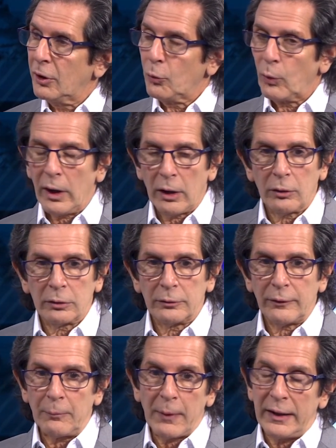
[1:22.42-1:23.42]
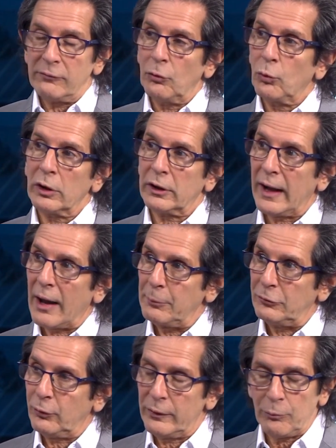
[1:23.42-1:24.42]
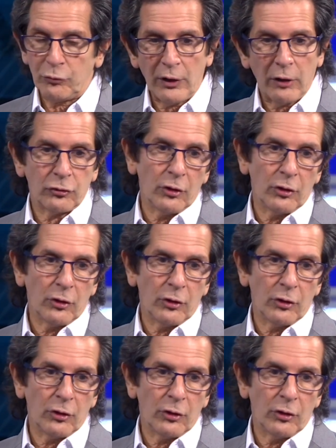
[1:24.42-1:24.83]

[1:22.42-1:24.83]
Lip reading: Well, they might even work it out between themselves.